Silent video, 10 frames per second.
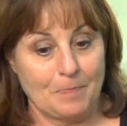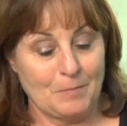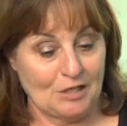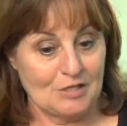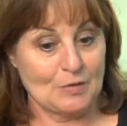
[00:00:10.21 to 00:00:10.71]

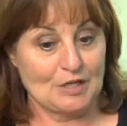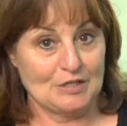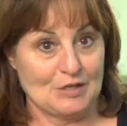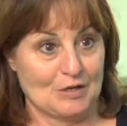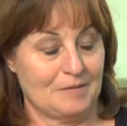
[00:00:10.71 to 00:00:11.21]
parents were
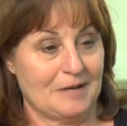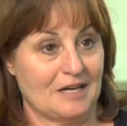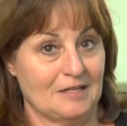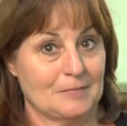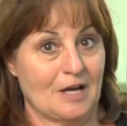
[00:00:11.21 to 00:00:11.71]
concerned
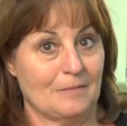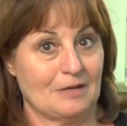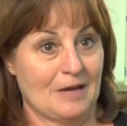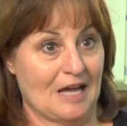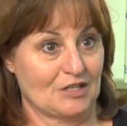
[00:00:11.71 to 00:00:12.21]
about him
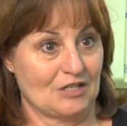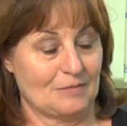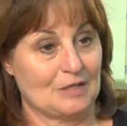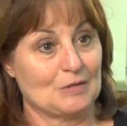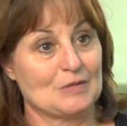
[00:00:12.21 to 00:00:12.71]
coming back to the
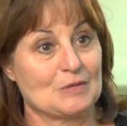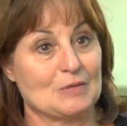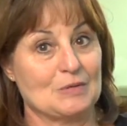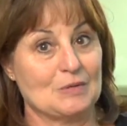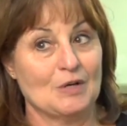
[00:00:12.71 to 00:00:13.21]
middle
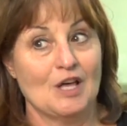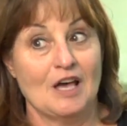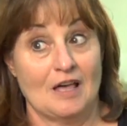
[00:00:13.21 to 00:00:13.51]
school.